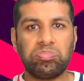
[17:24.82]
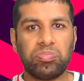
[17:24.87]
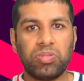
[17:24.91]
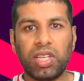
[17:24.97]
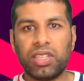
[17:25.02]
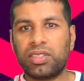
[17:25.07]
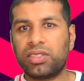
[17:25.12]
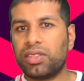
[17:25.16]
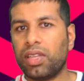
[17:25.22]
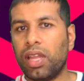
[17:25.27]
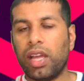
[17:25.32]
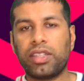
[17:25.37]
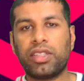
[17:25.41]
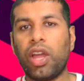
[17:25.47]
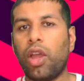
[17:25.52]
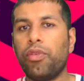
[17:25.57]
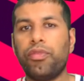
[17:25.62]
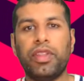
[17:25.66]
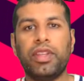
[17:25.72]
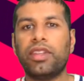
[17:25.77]
I, I
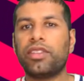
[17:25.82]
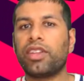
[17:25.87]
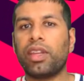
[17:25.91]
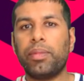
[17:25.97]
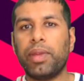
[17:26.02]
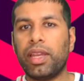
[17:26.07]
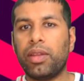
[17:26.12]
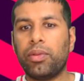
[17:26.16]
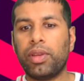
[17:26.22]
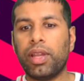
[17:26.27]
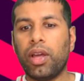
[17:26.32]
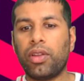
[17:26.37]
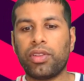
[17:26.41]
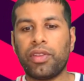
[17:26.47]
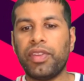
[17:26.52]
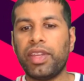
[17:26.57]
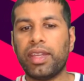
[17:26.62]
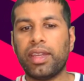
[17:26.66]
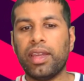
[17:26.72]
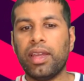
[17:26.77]
don't think there's going to be anyone else.
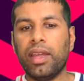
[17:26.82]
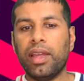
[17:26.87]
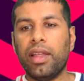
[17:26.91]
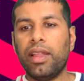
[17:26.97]
I think